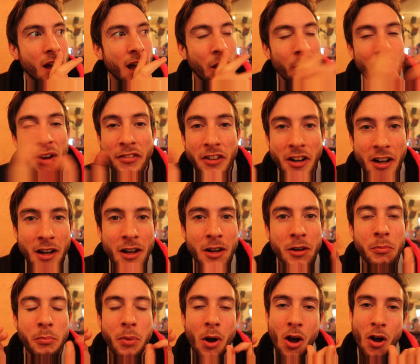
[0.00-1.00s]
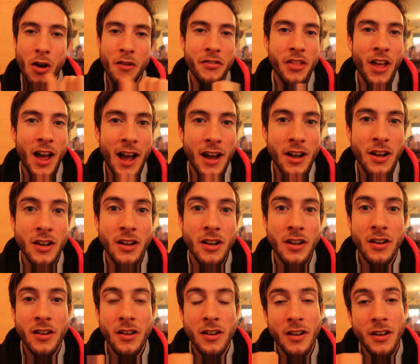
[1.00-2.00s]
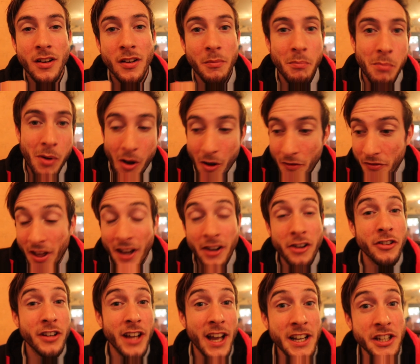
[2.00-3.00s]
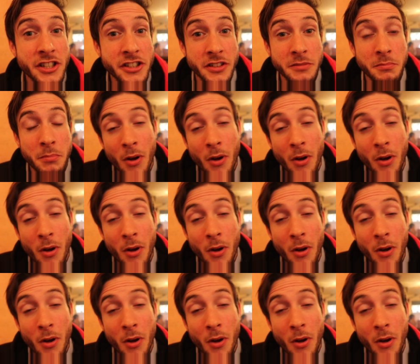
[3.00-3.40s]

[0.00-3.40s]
However, part of that creation,